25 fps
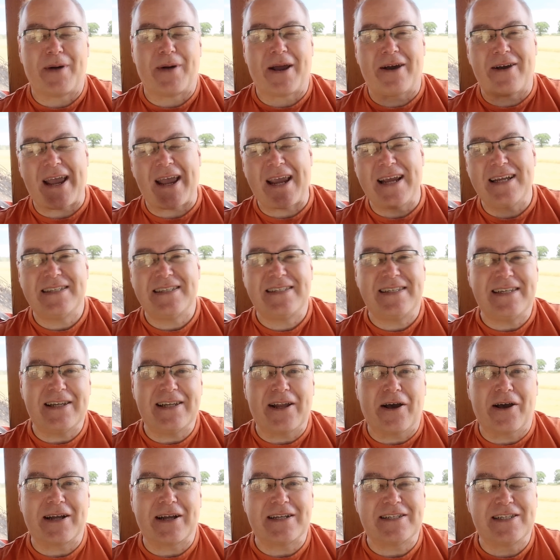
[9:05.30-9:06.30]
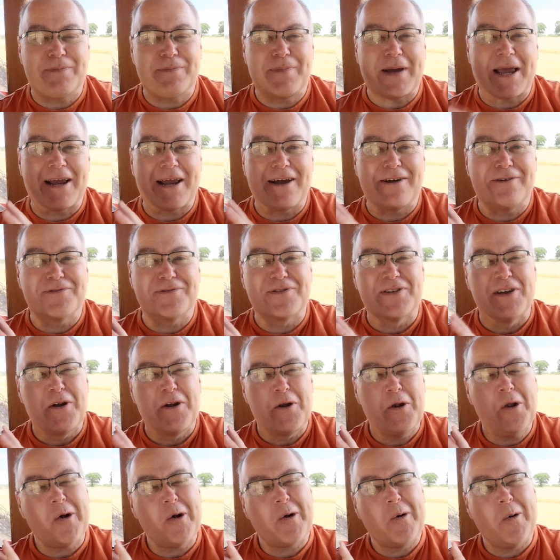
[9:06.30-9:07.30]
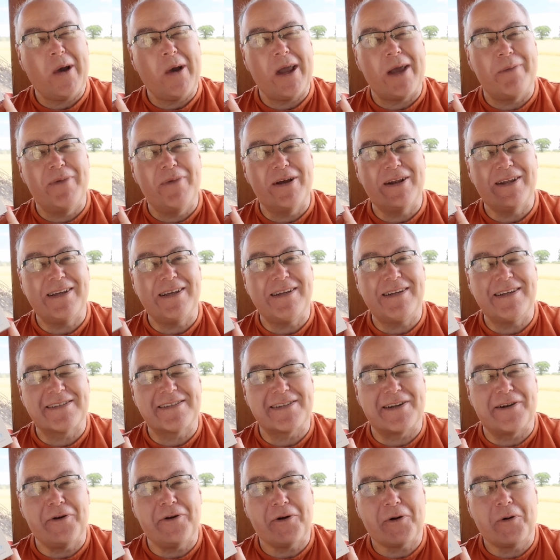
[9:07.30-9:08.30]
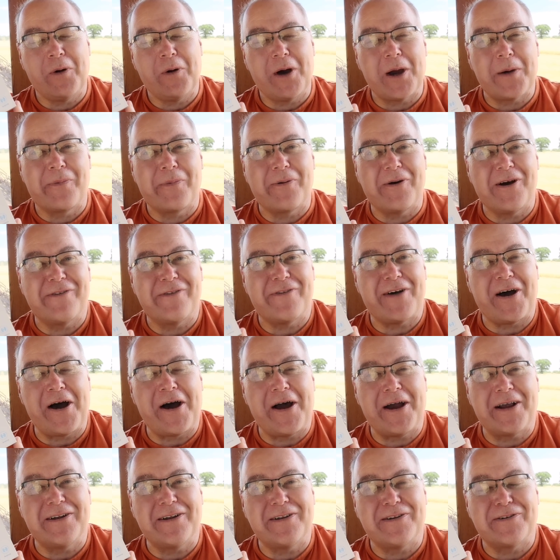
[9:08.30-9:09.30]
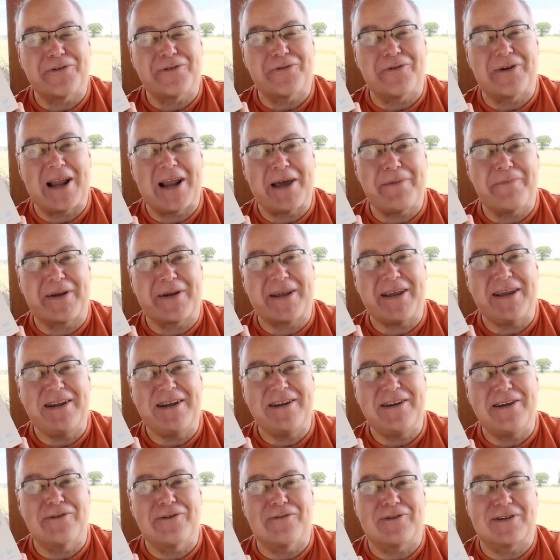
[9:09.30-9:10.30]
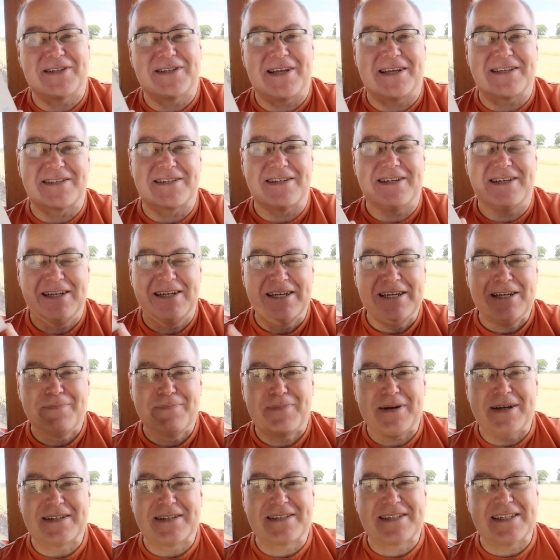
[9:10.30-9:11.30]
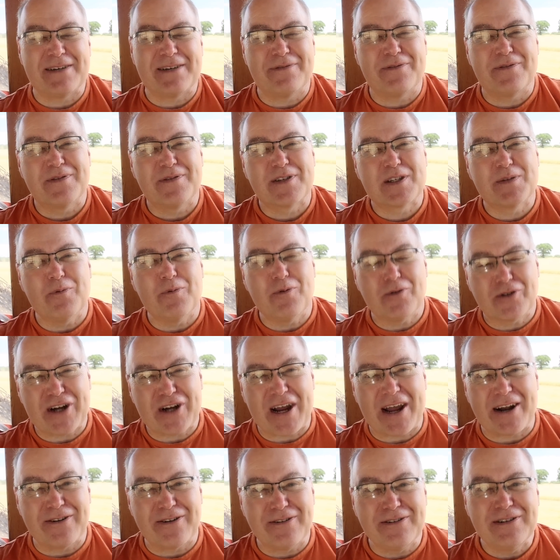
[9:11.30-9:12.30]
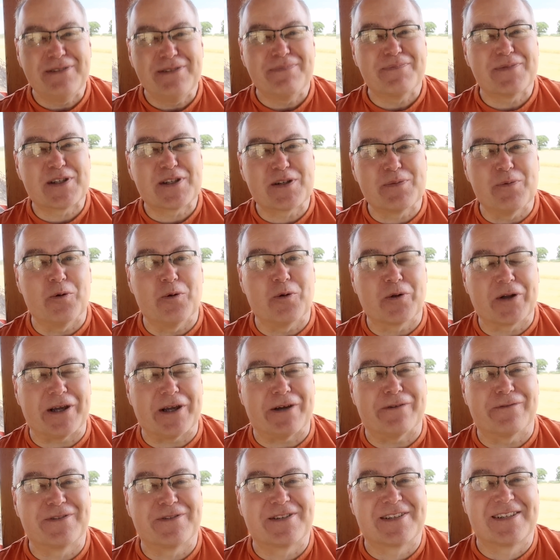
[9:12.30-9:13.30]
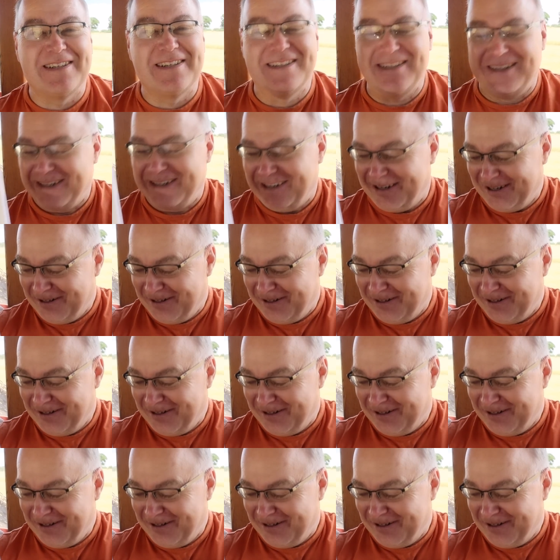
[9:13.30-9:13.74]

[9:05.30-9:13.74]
about 80, 90 pounds. Not quite a million, is it? Not quite a private island or a Lamborghini or a Tesla, but small channel, small gifts.